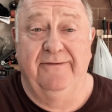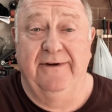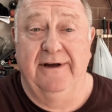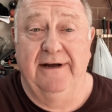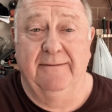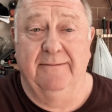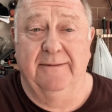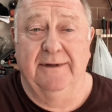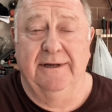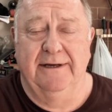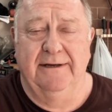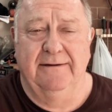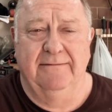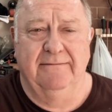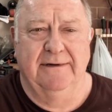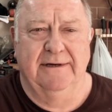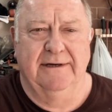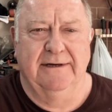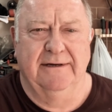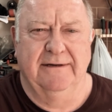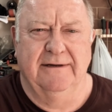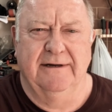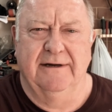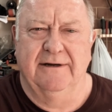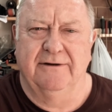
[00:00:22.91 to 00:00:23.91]
family
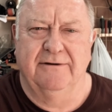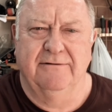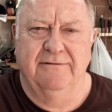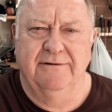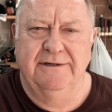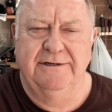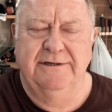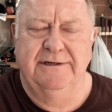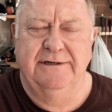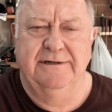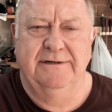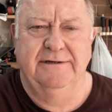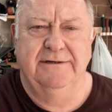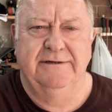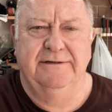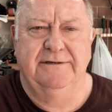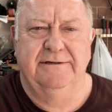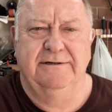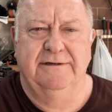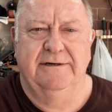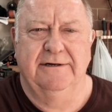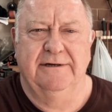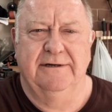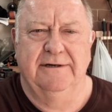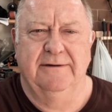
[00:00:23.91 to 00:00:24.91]
are Christians,
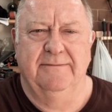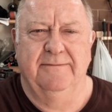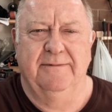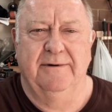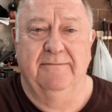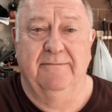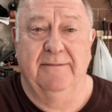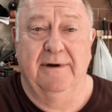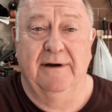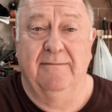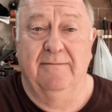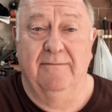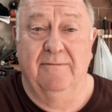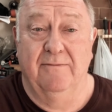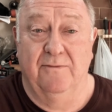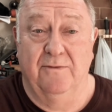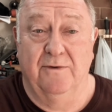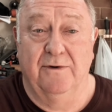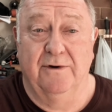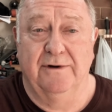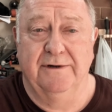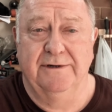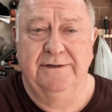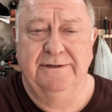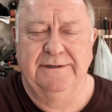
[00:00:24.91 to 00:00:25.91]
but Mum
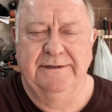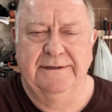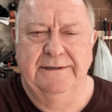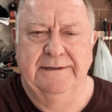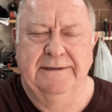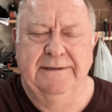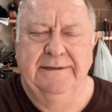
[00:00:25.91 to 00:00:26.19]
was.